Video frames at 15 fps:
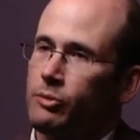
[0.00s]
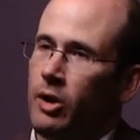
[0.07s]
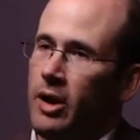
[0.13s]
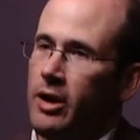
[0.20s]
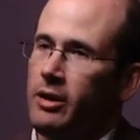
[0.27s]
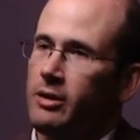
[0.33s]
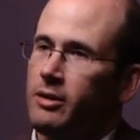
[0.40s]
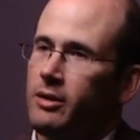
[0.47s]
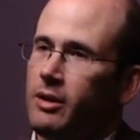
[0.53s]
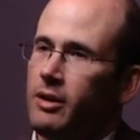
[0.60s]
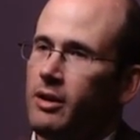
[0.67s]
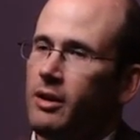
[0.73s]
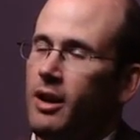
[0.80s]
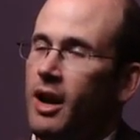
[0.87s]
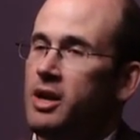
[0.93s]
right,
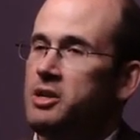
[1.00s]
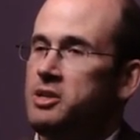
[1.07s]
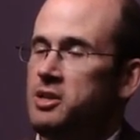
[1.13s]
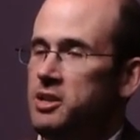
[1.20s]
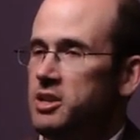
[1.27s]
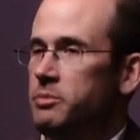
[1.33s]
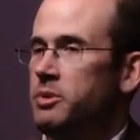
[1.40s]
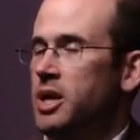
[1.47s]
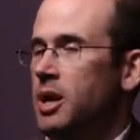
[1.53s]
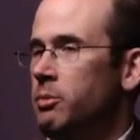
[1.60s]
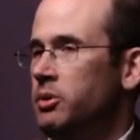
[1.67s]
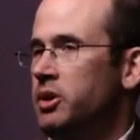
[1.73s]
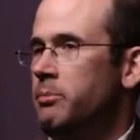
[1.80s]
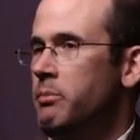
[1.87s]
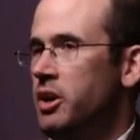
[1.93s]
and you need to be
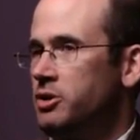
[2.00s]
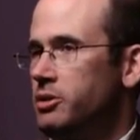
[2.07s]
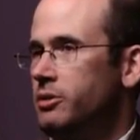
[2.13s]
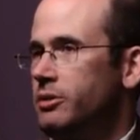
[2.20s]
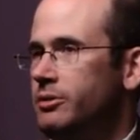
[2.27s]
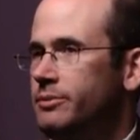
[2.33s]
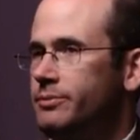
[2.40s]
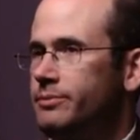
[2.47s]
able to measure it.